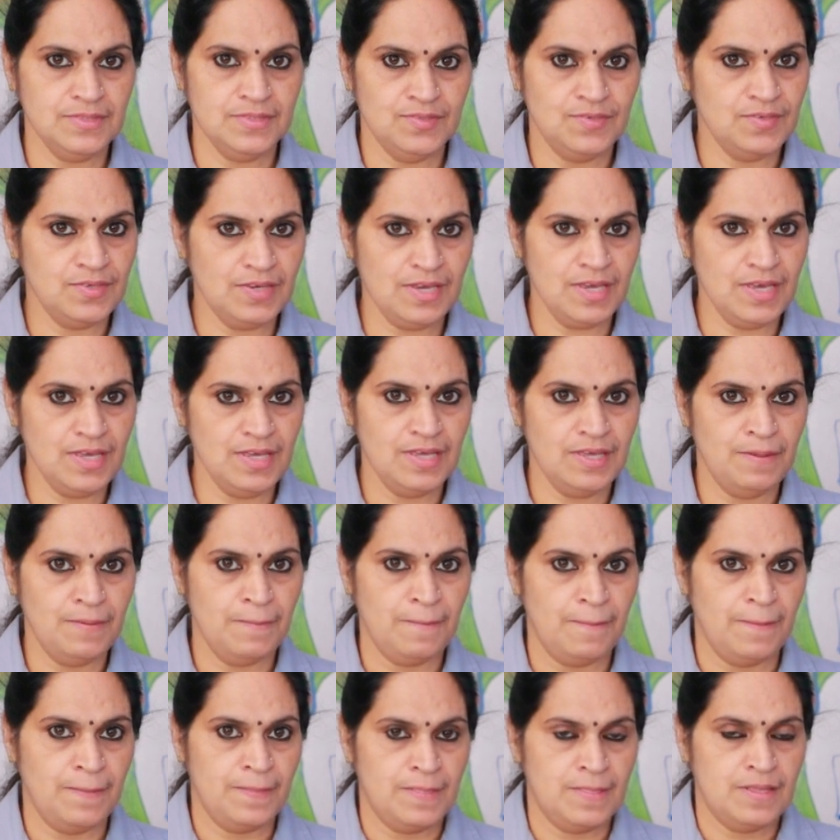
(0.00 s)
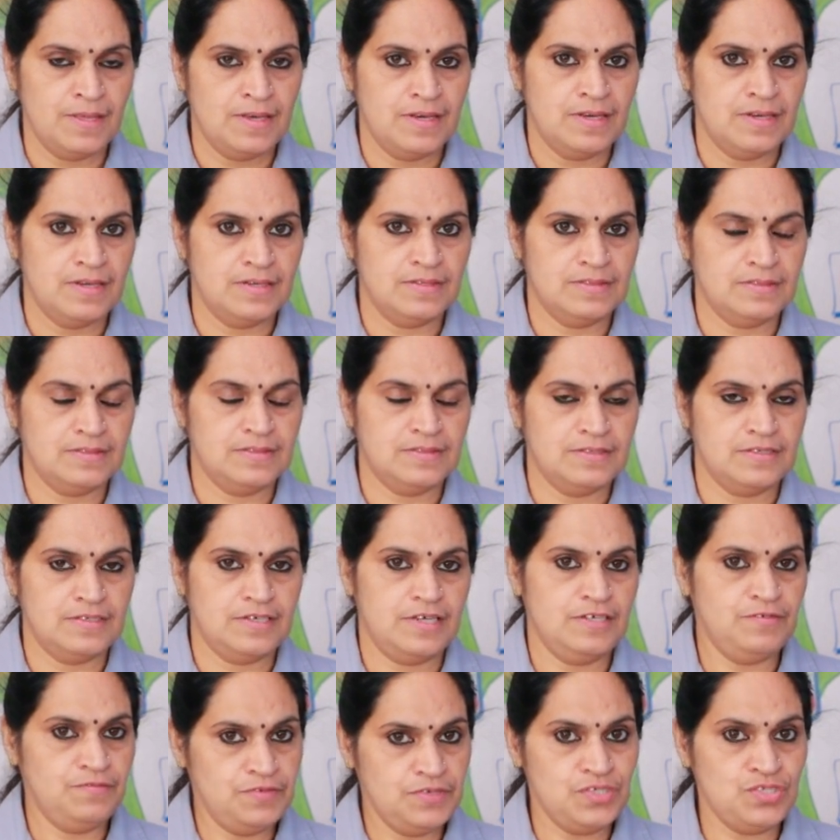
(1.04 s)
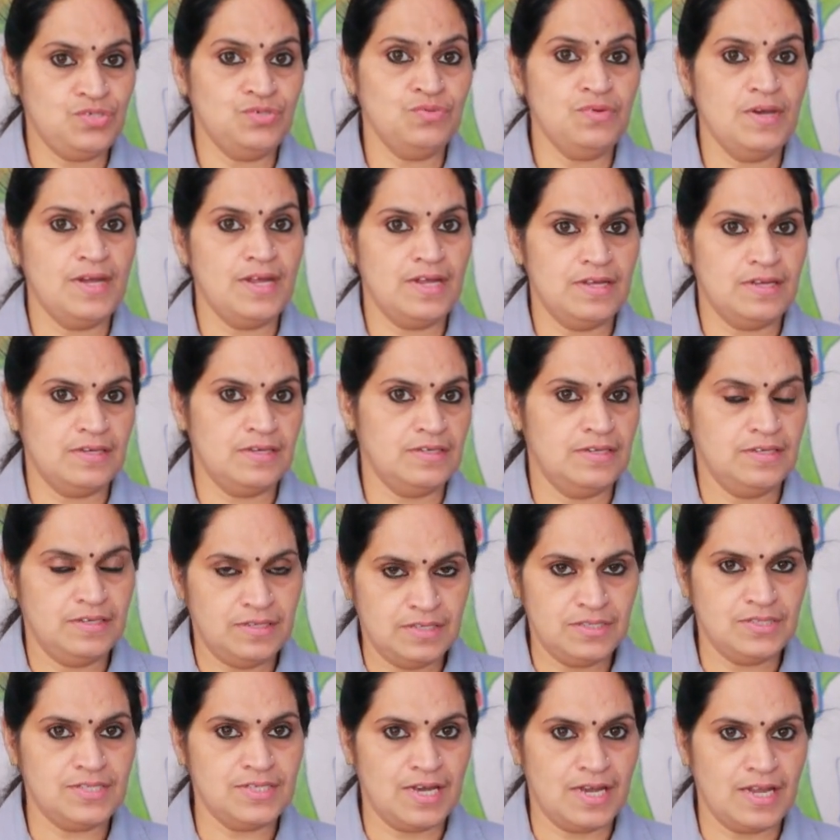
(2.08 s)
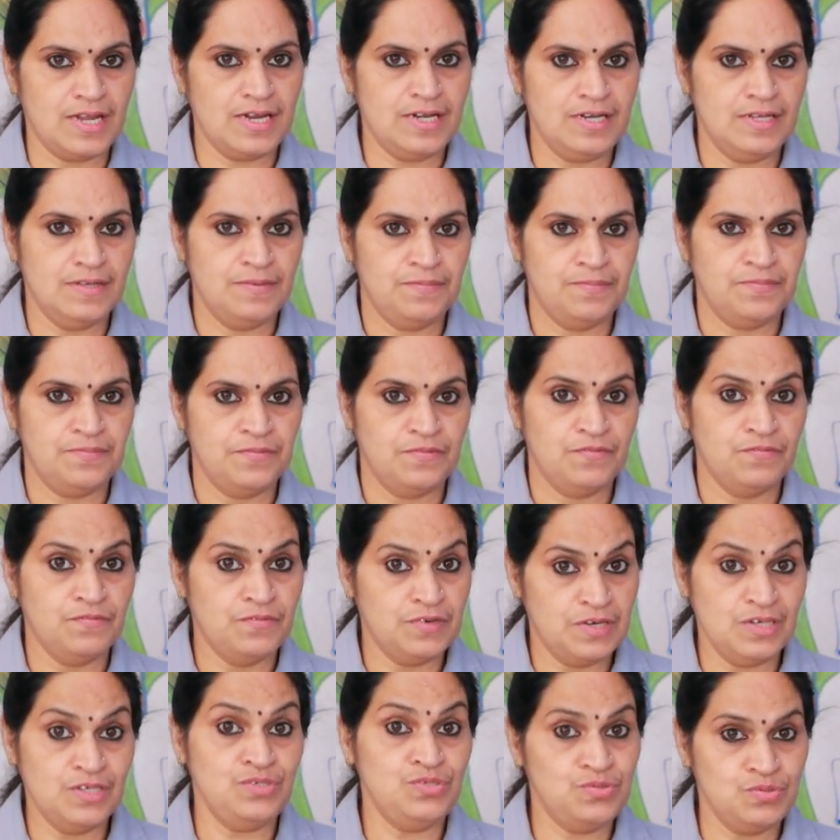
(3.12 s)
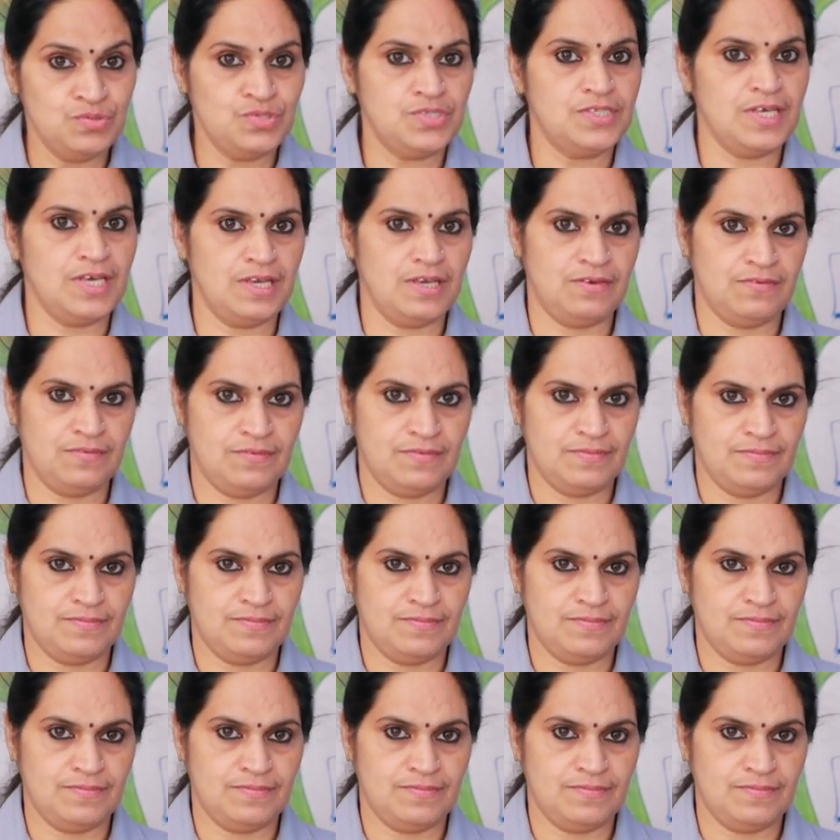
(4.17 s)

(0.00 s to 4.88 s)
Okay. At first you decide where to save.